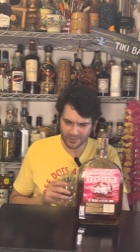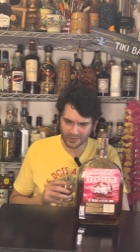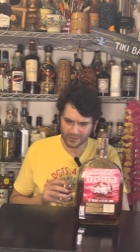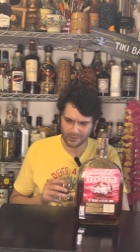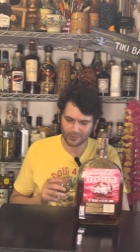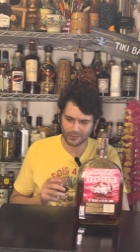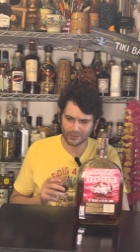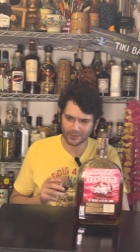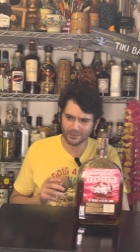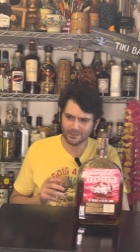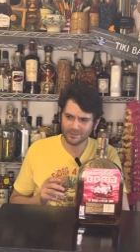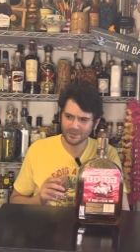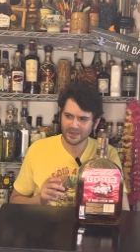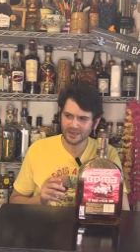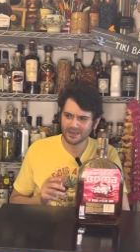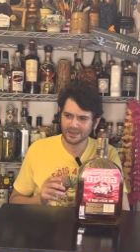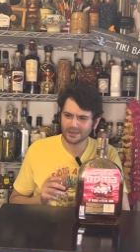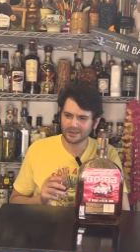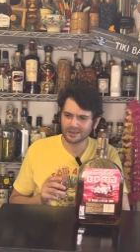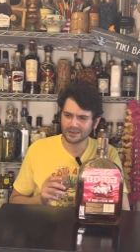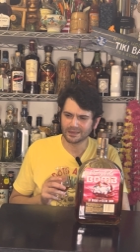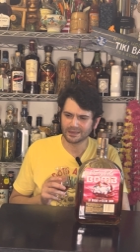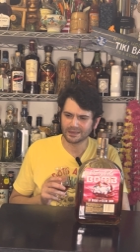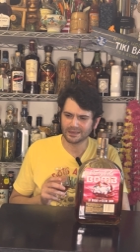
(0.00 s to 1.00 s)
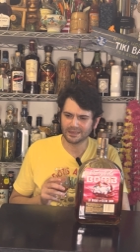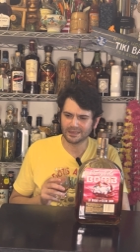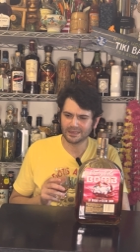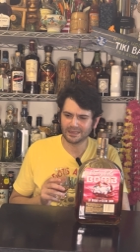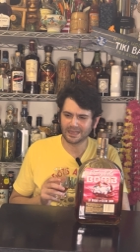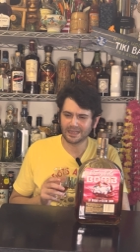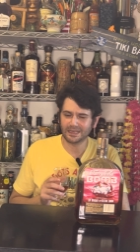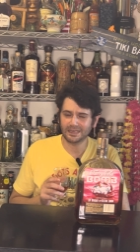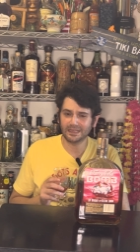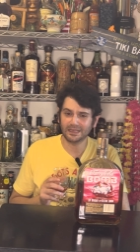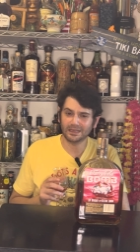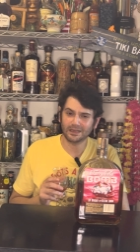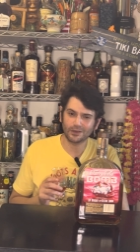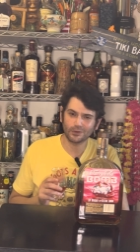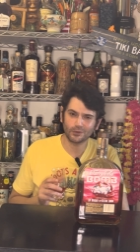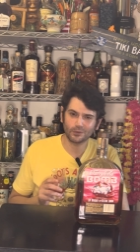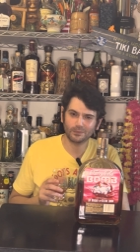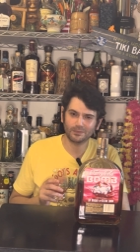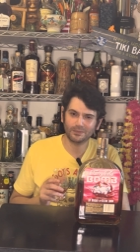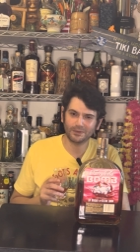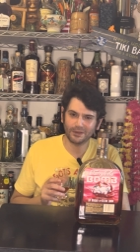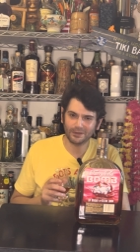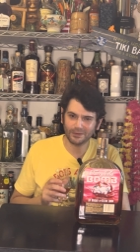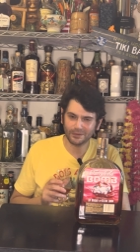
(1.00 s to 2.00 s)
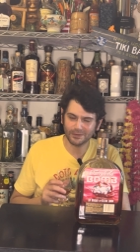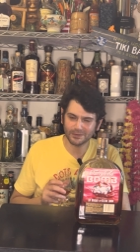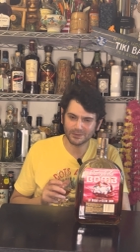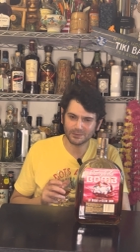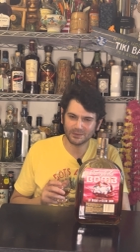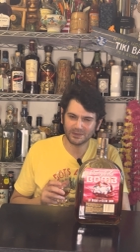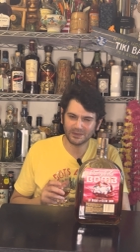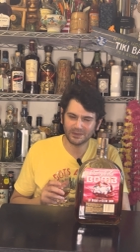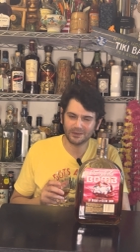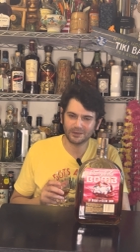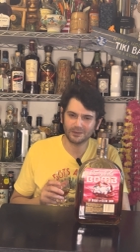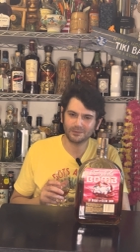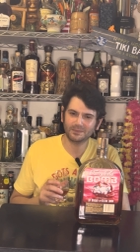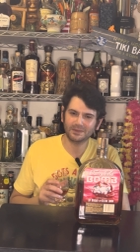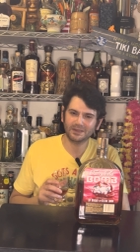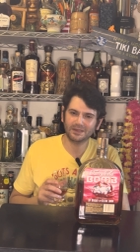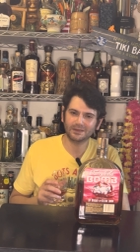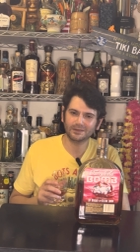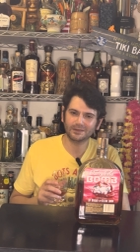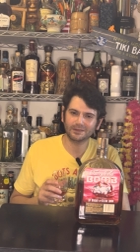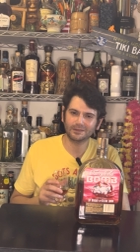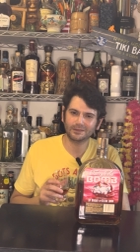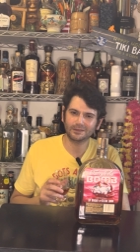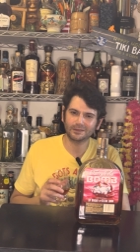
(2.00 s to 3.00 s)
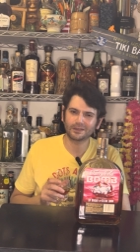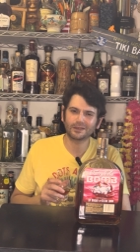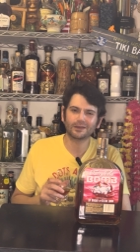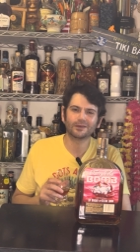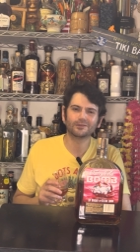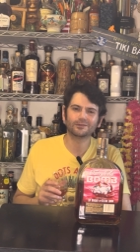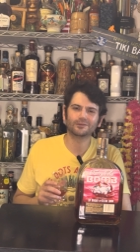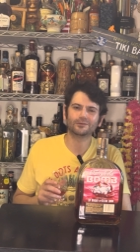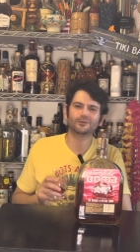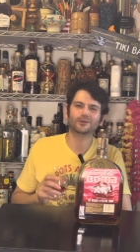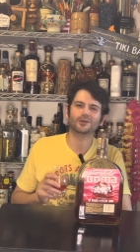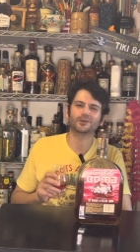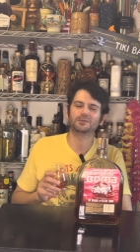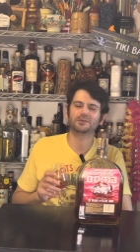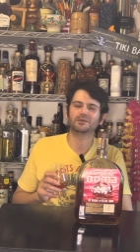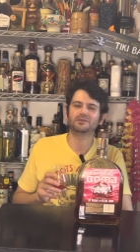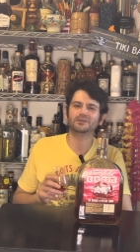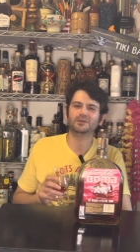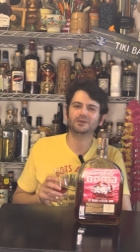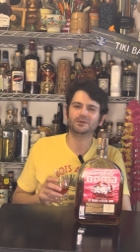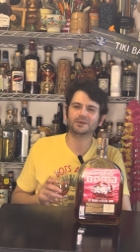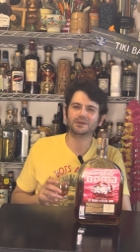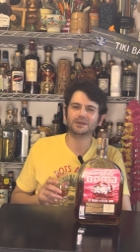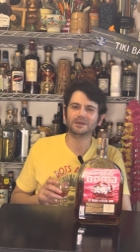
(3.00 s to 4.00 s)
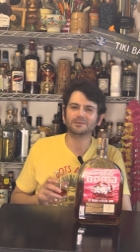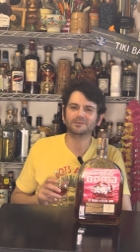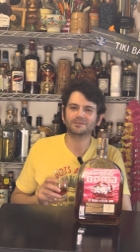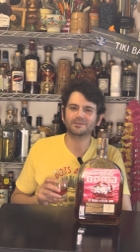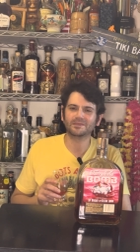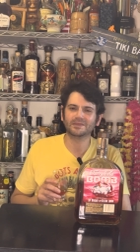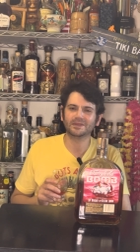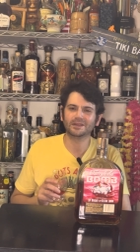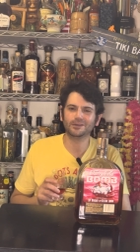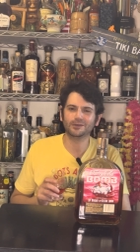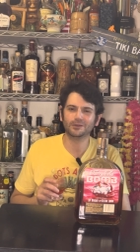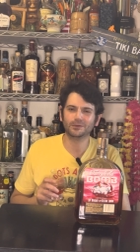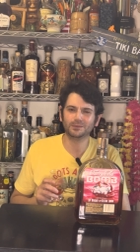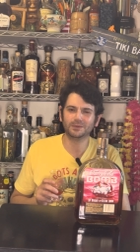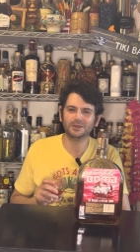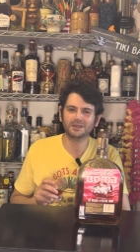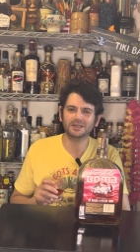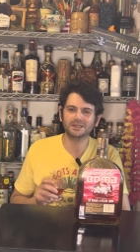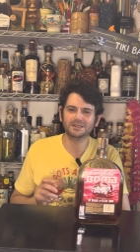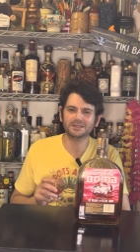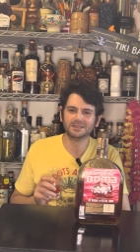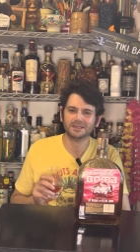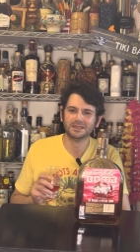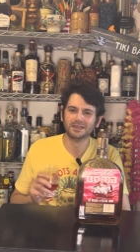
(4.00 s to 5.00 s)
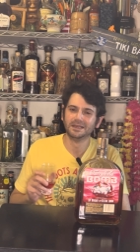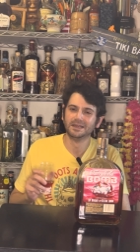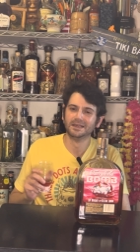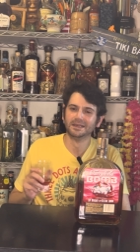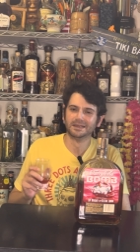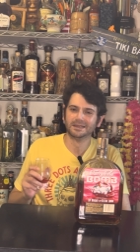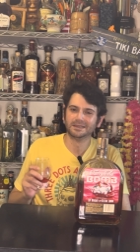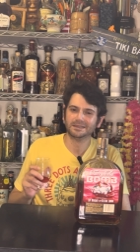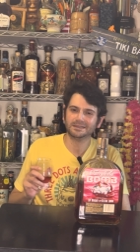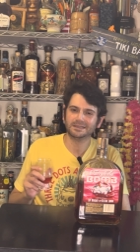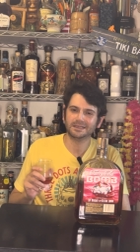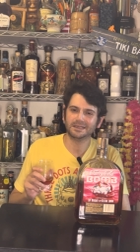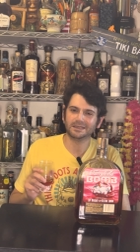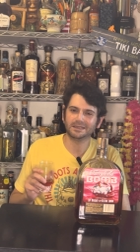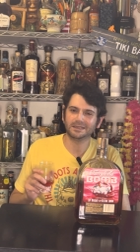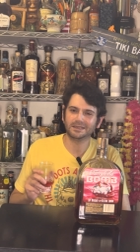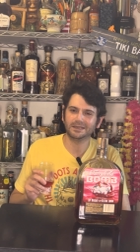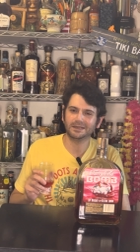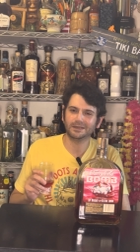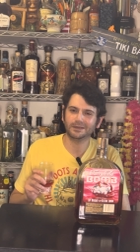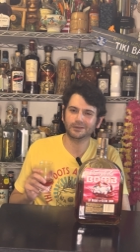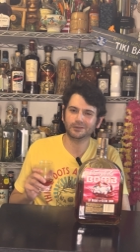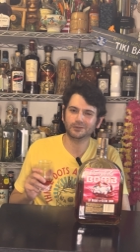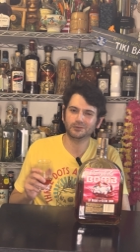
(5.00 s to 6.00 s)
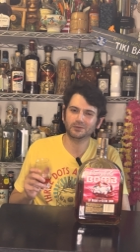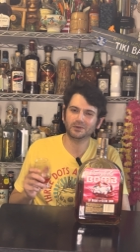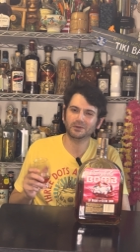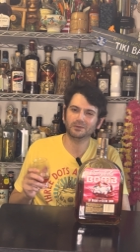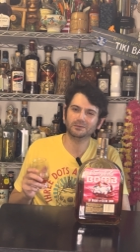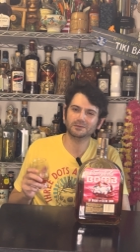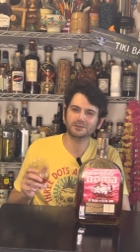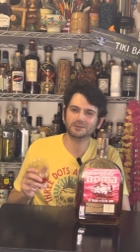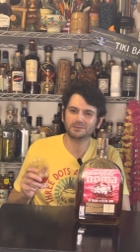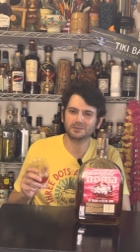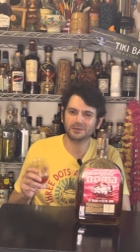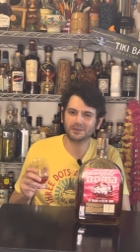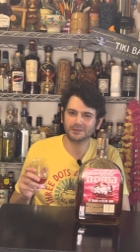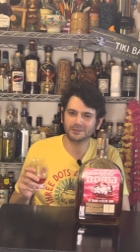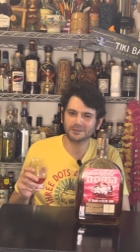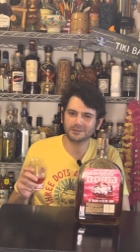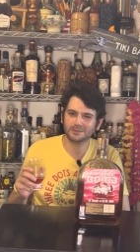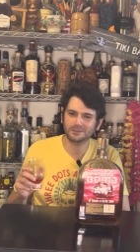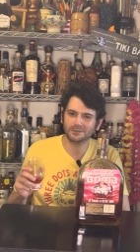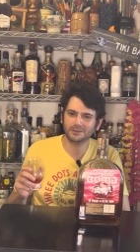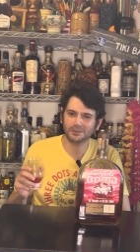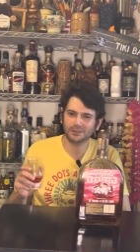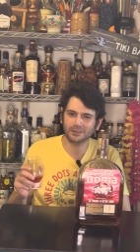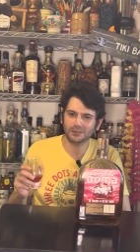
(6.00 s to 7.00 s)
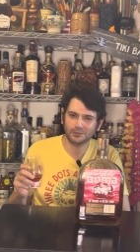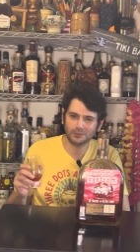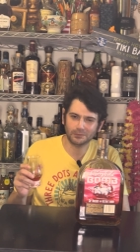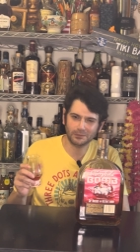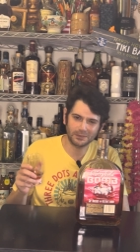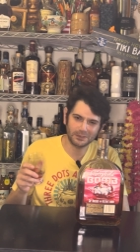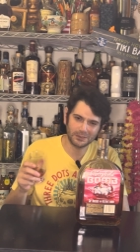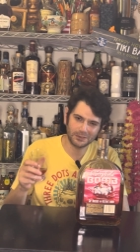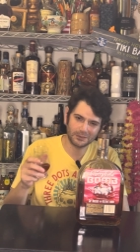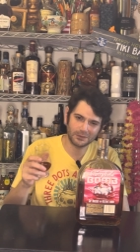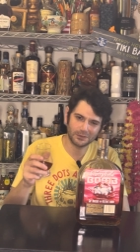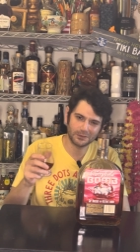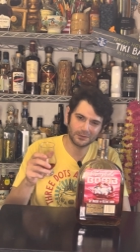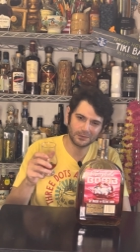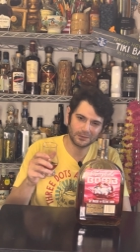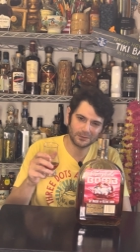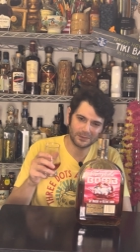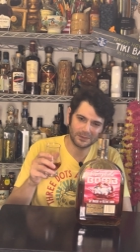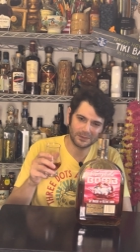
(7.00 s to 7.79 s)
or any other bottles we ought to be on the lookout for and reviewing. Otherwise, take care, drink responsibly, treat each other